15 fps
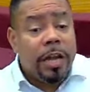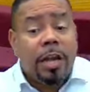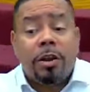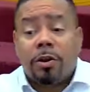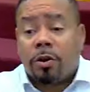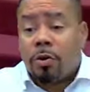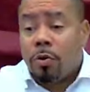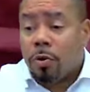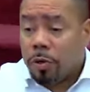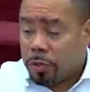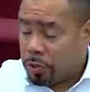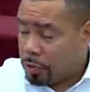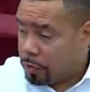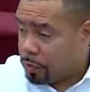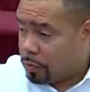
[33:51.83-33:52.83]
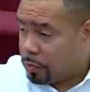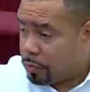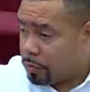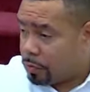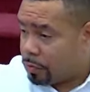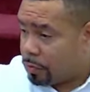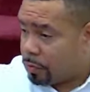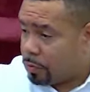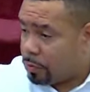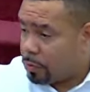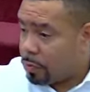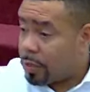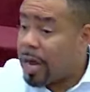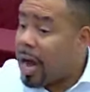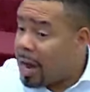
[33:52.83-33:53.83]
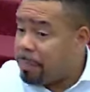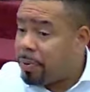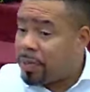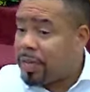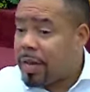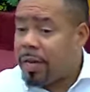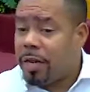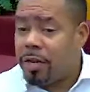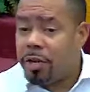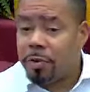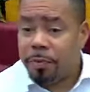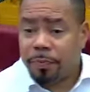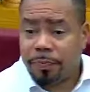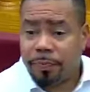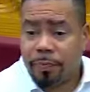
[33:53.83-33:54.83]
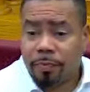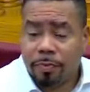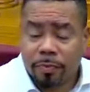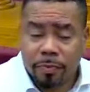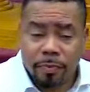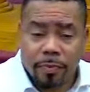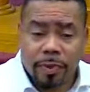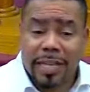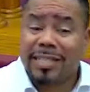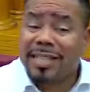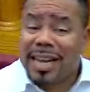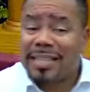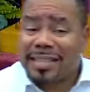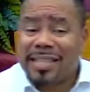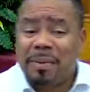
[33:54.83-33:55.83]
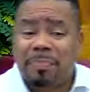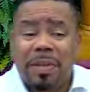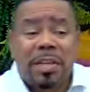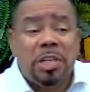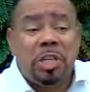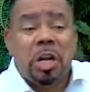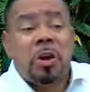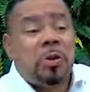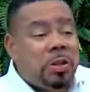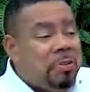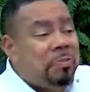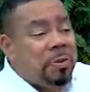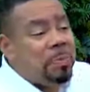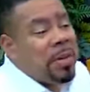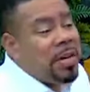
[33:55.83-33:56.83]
intercourse. God put that in you. That's not something dirty from the